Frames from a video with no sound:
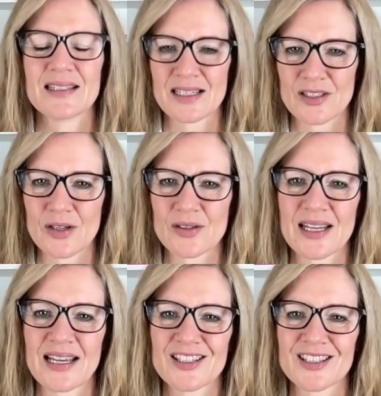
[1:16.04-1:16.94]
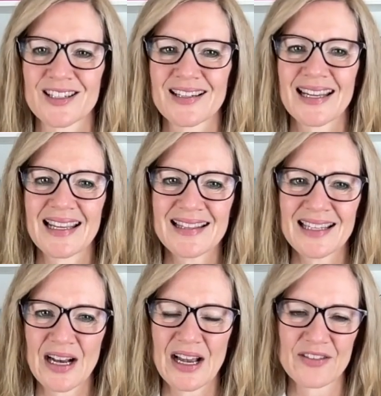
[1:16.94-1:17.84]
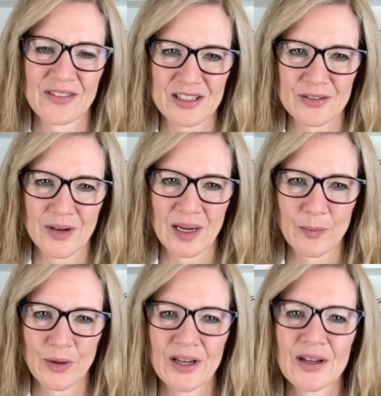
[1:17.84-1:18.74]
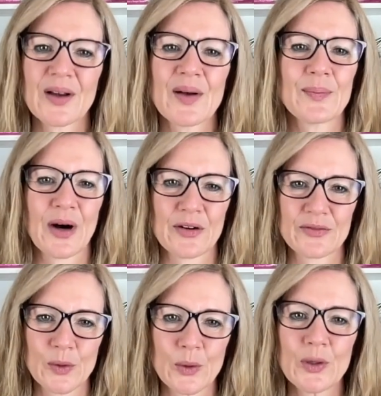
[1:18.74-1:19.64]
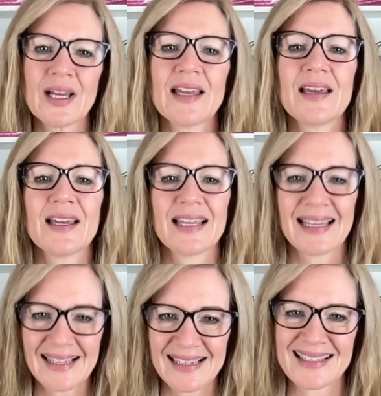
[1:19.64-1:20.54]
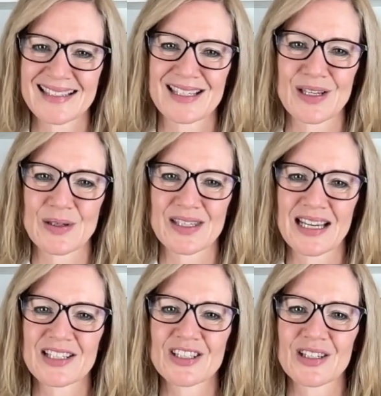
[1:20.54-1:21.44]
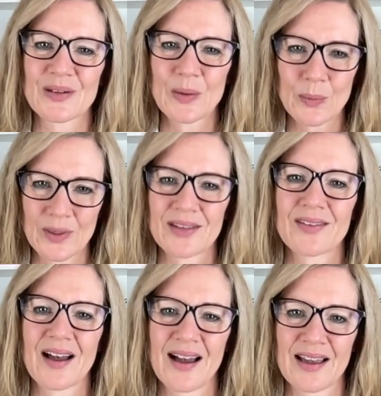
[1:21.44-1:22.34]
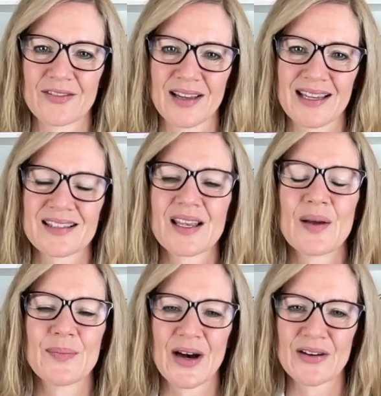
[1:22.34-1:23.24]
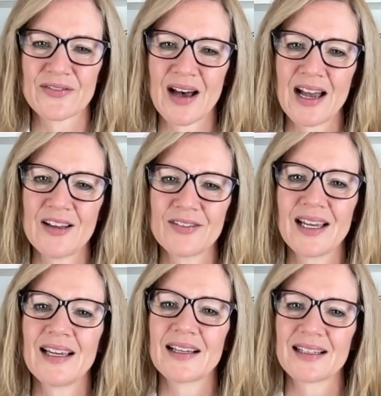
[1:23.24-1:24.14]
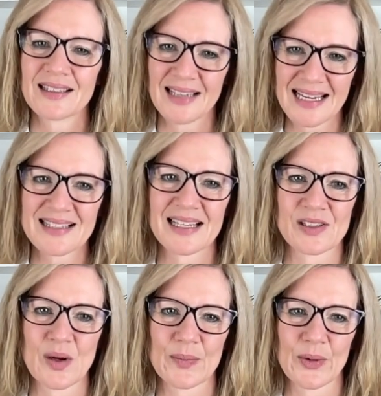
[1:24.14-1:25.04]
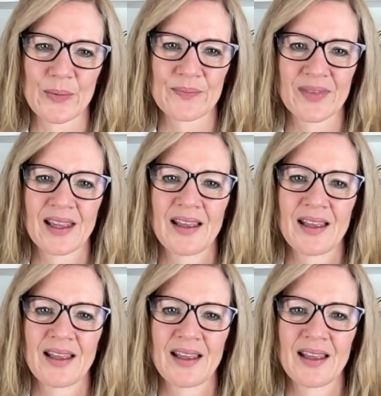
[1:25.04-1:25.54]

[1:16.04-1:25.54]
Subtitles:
Dissociation in the IFS Framework. Part 4, Healing Dissociation with IFS. Part 5, Case Example.